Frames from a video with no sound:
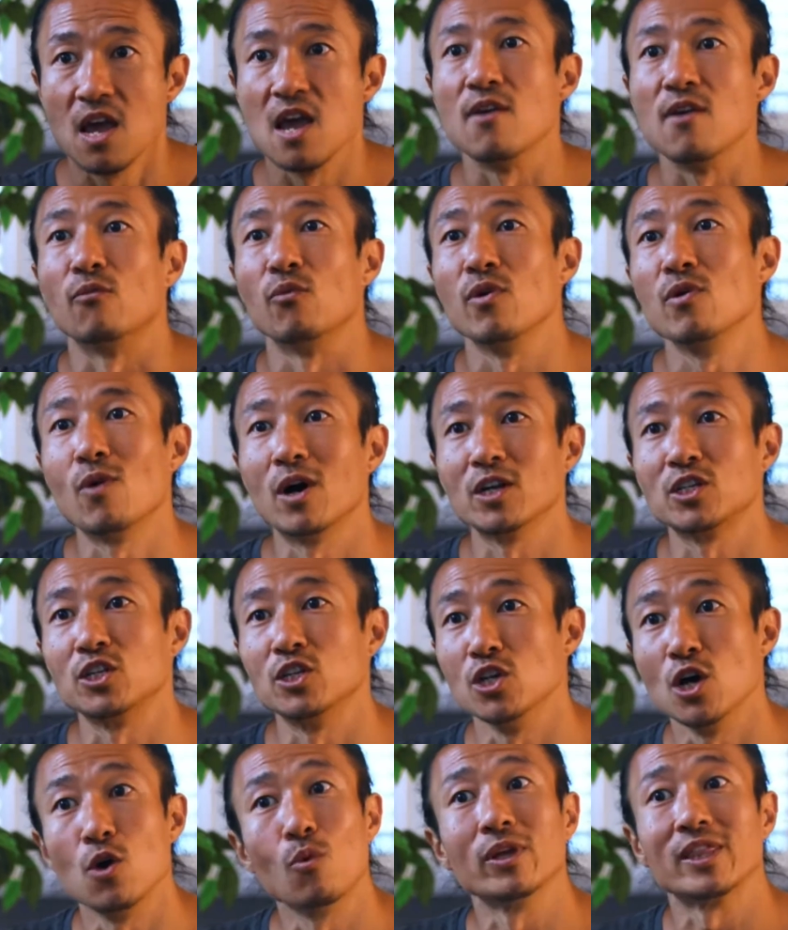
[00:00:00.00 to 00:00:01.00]
If we want
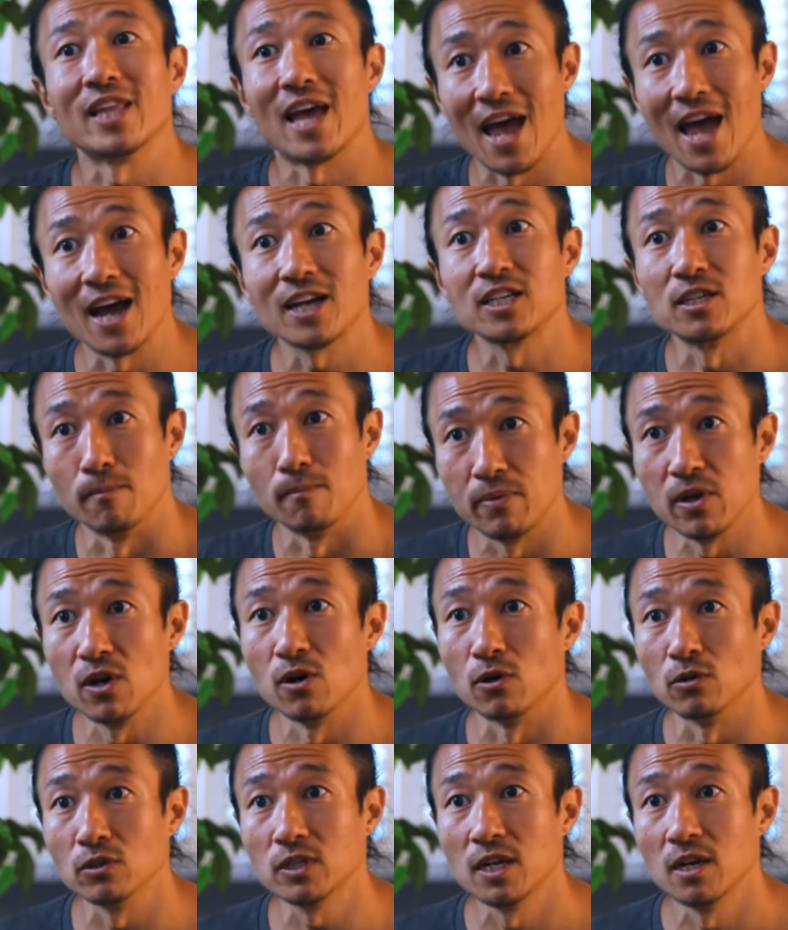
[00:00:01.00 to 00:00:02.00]
to know what the heck to
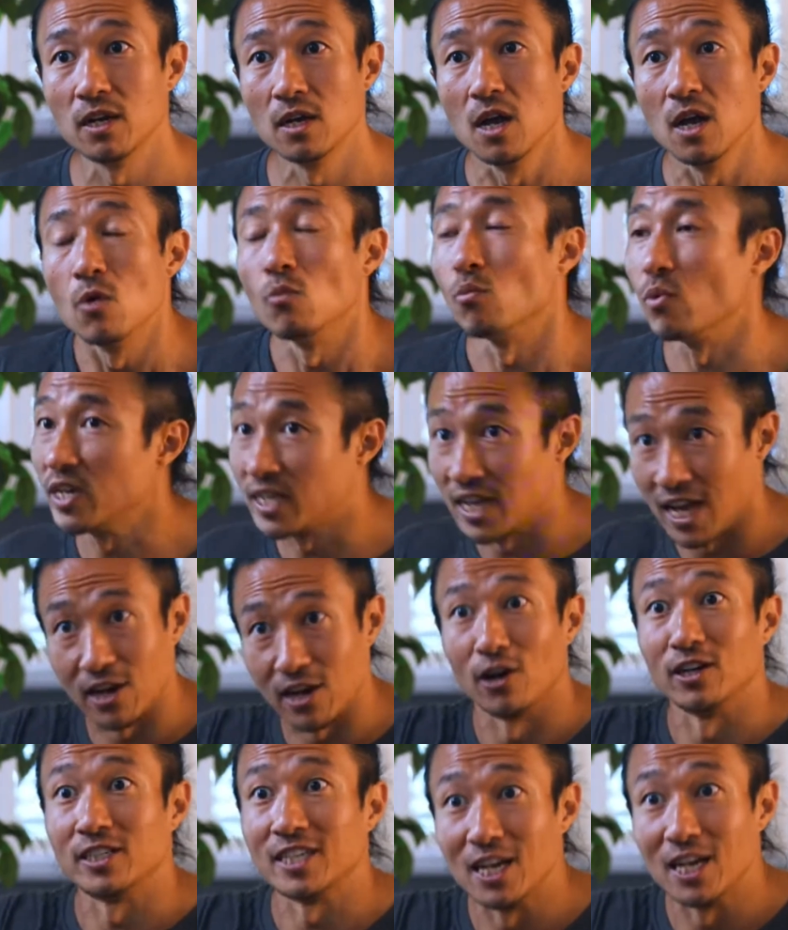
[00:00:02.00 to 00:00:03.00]
build, we
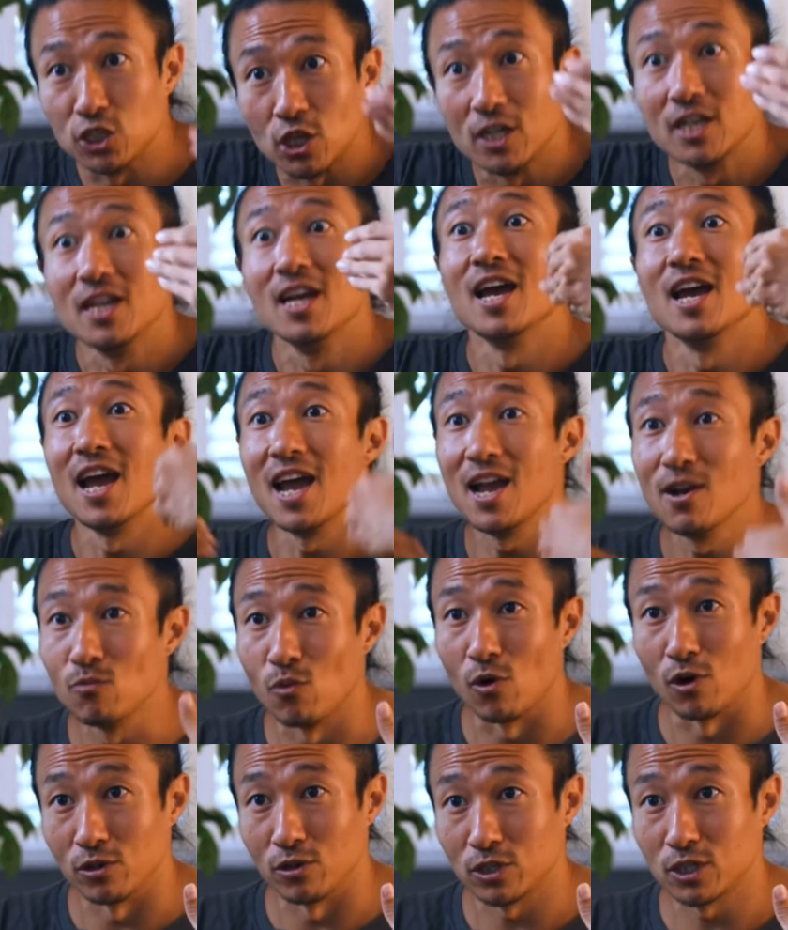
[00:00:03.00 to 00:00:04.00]
take our attention
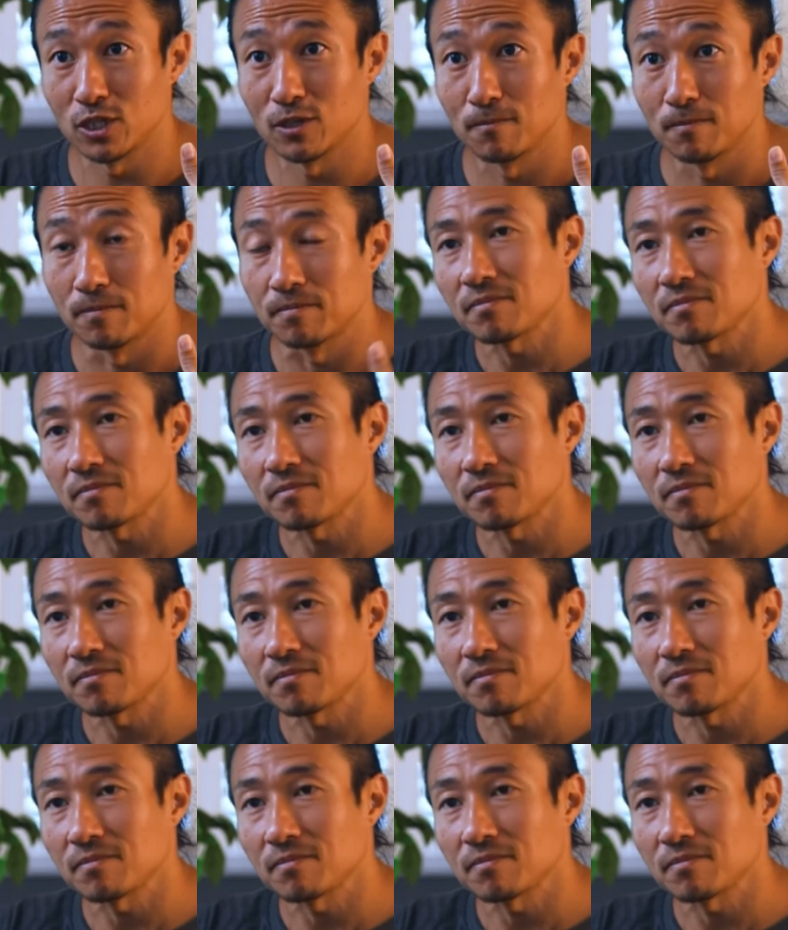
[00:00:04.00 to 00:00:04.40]
inwards.